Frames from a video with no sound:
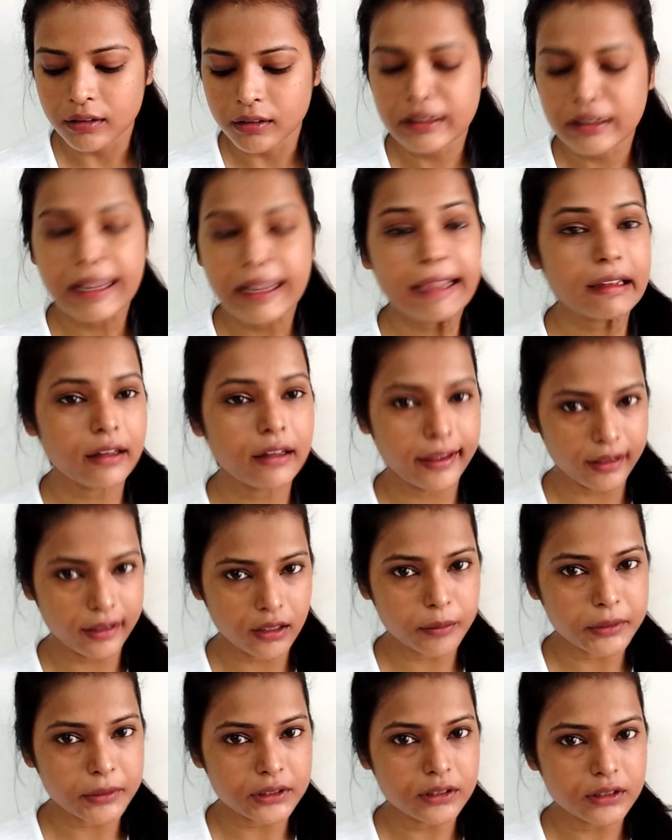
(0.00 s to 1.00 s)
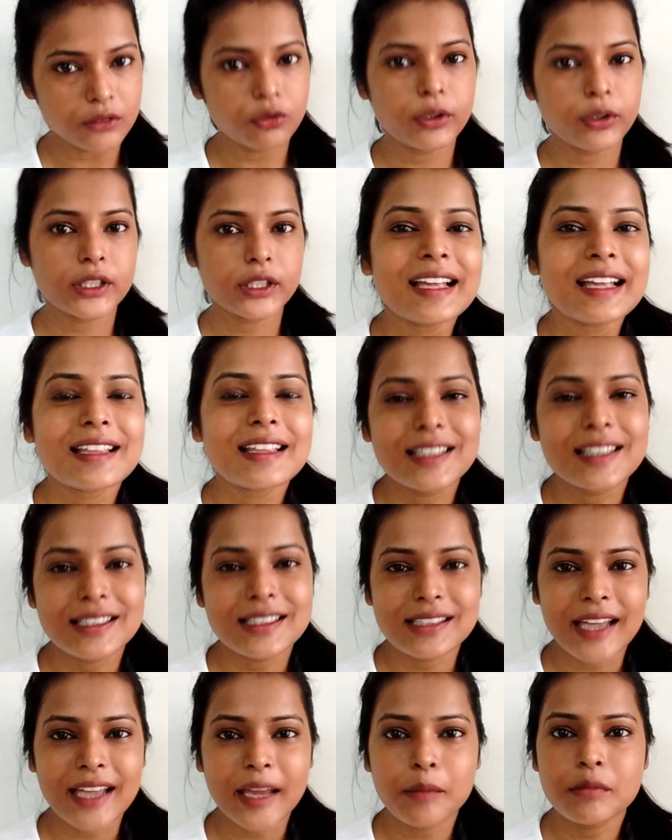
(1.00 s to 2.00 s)
nail enamel. This
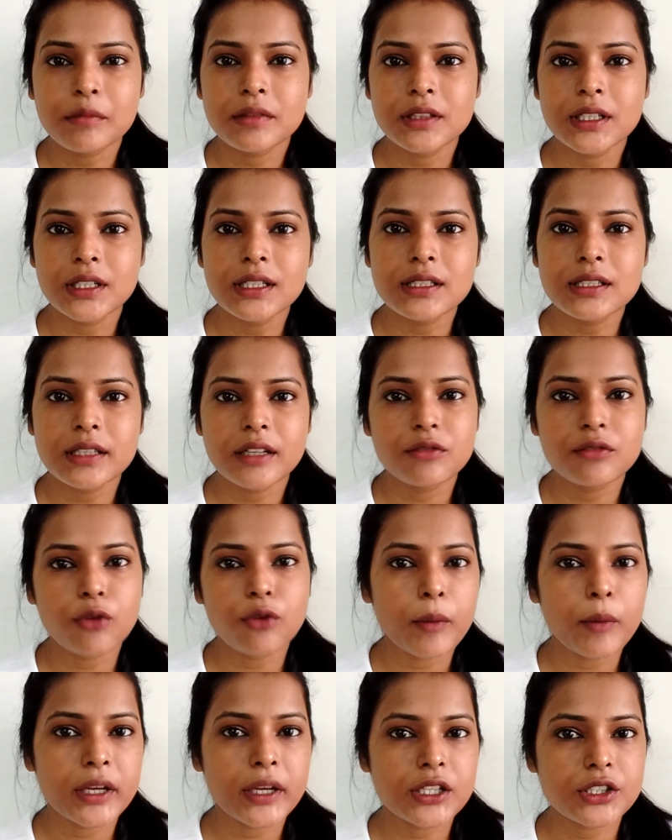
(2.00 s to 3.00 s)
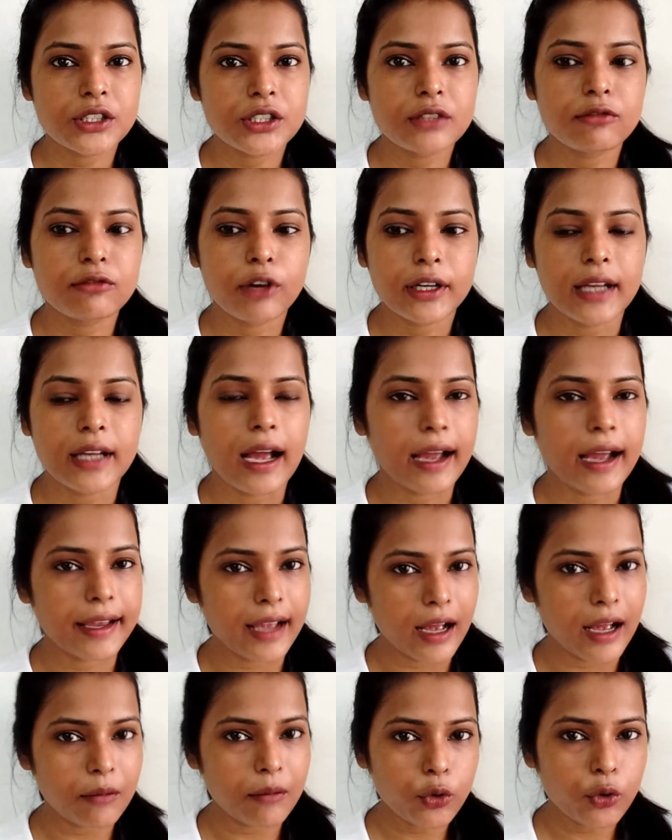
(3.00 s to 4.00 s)
time, this information what I
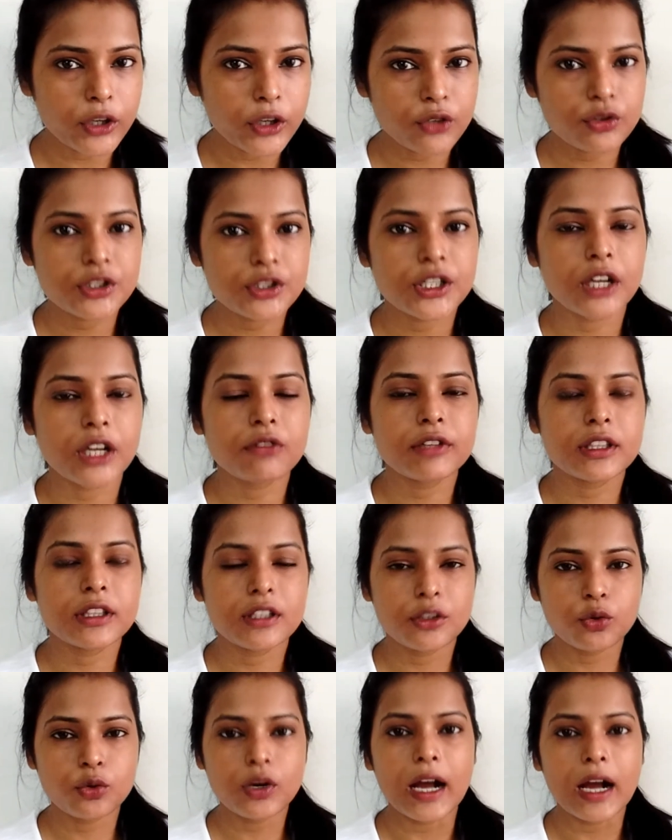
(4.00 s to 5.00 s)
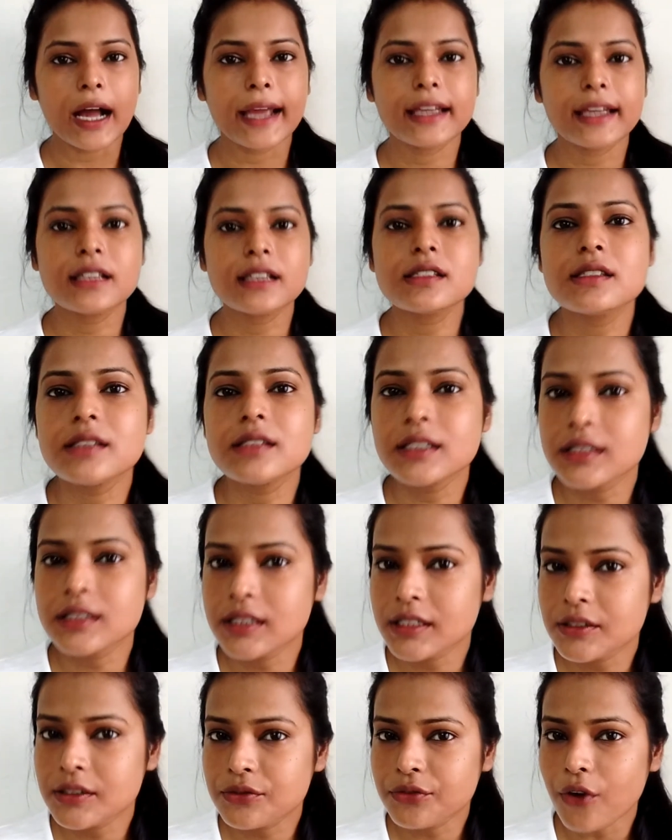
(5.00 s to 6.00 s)
am going to share with you guys, this
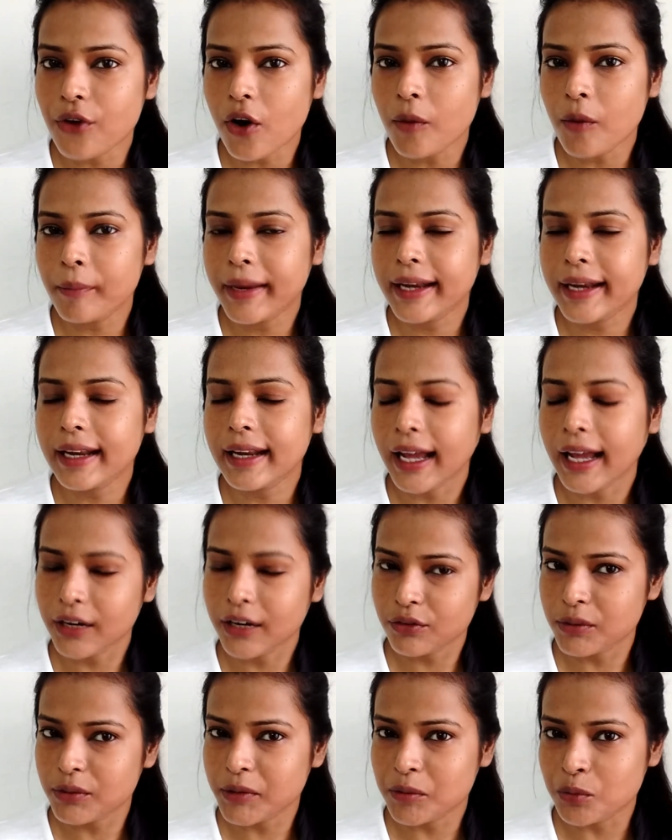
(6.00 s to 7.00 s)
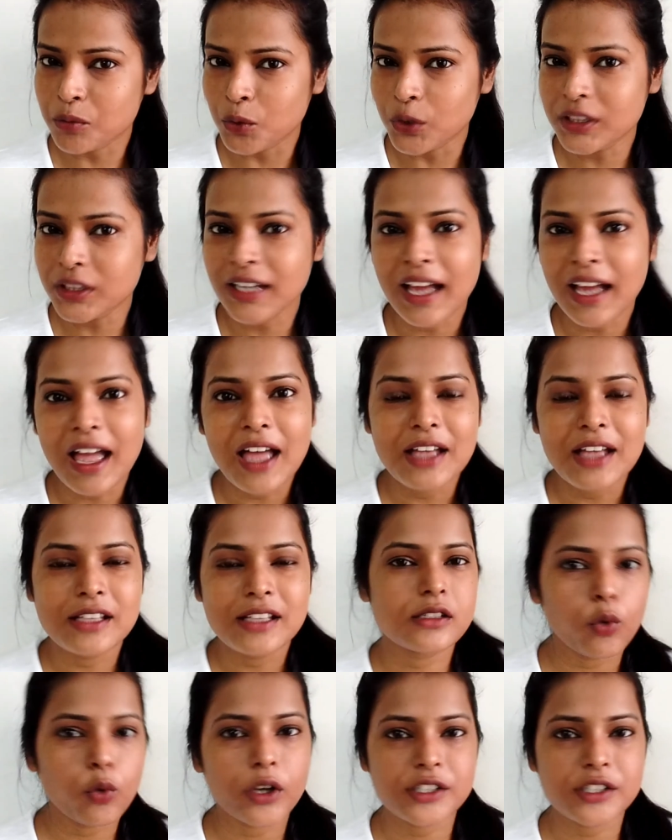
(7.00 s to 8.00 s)
is for men and women
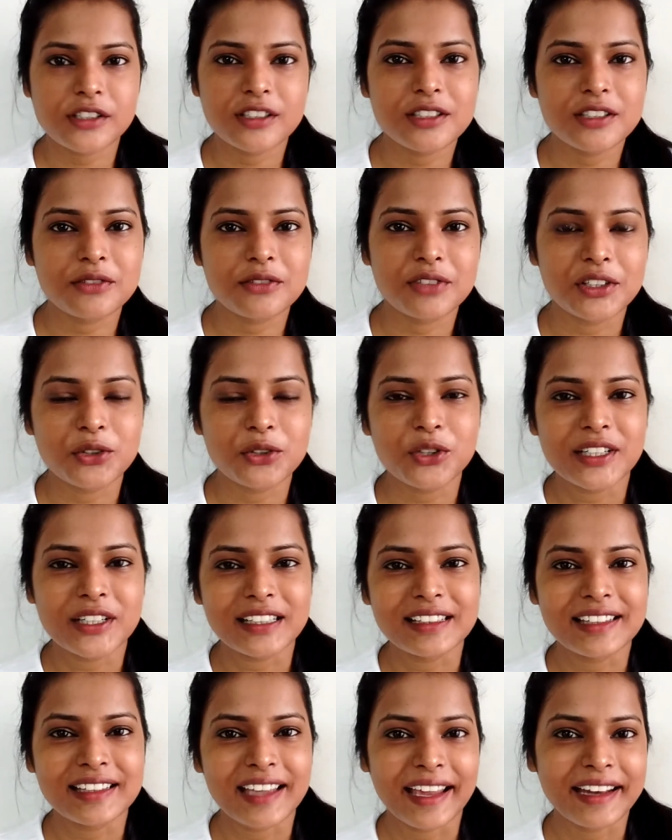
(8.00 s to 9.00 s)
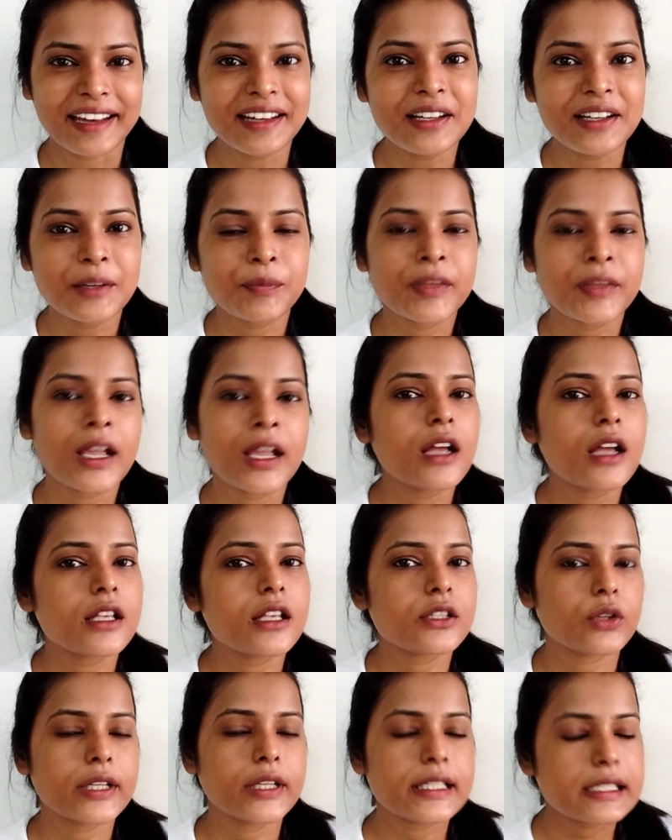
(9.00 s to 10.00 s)
both. Watch this video till the end.
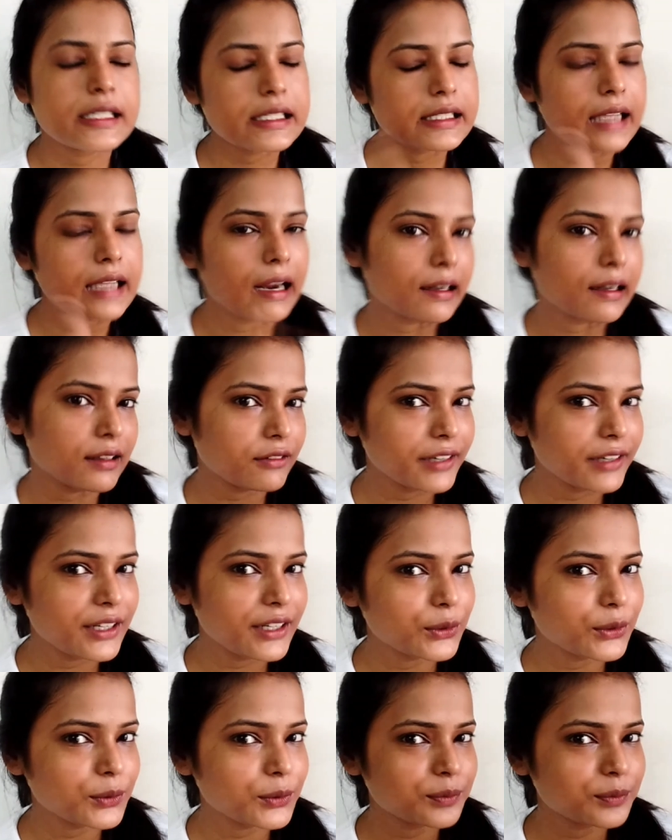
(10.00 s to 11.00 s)
So let's start the video.